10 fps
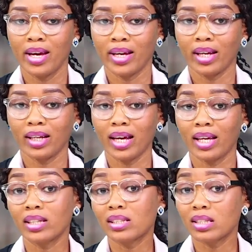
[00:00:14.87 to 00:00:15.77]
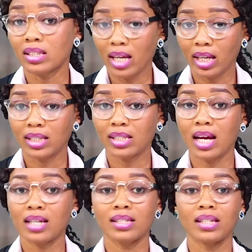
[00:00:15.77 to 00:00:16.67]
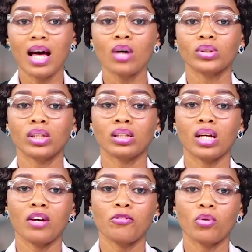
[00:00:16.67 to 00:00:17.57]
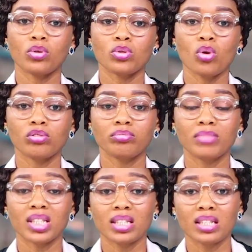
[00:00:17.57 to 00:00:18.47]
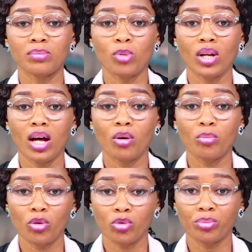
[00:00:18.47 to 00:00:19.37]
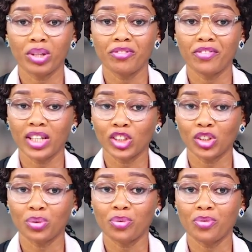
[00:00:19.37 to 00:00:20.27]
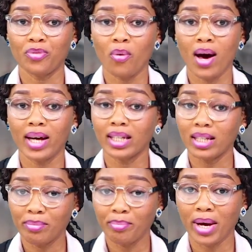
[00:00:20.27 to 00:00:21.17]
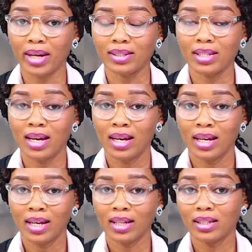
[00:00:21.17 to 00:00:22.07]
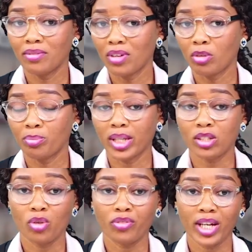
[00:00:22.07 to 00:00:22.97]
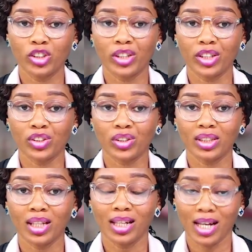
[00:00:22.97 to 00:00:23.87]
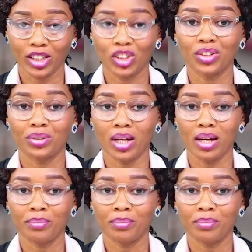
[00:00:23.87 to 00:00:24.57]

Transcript: in Ekiti State, has lauded the efforts of Mrs. Bola Omowumi Fashikun for her impact in the development of education in Nigeria.